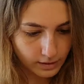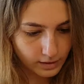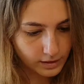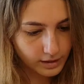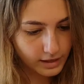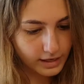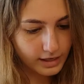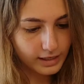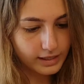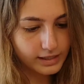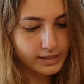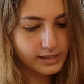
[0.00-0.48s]

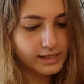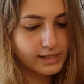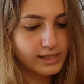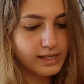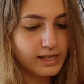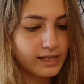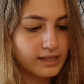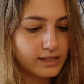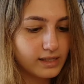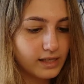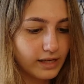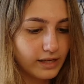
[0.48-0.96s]
And it
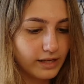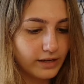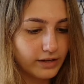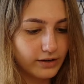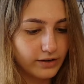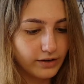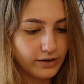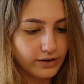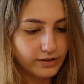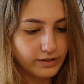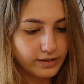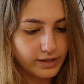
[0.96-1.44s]
says
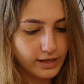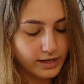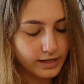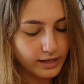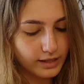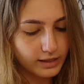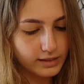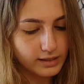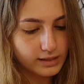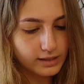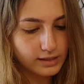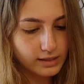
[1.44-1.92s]
here that
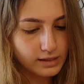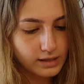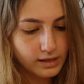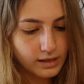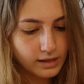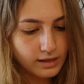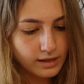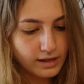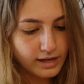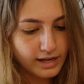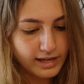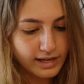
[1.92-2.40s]
it's
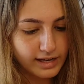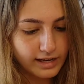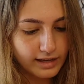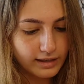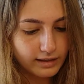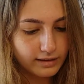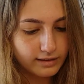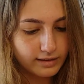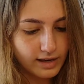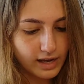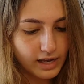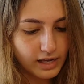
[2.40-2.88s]
a
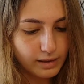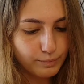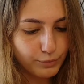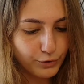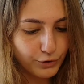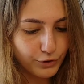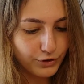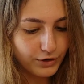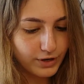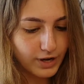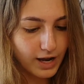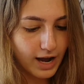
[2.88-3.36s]

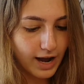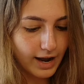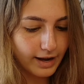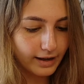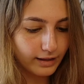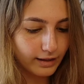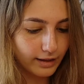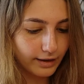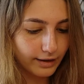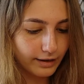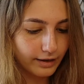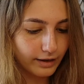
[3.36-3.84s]
tapered
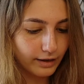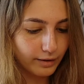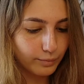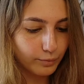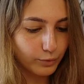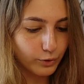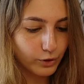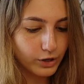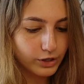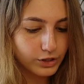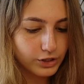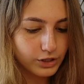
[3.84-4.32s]
highlighting
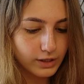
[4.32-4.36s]
brush.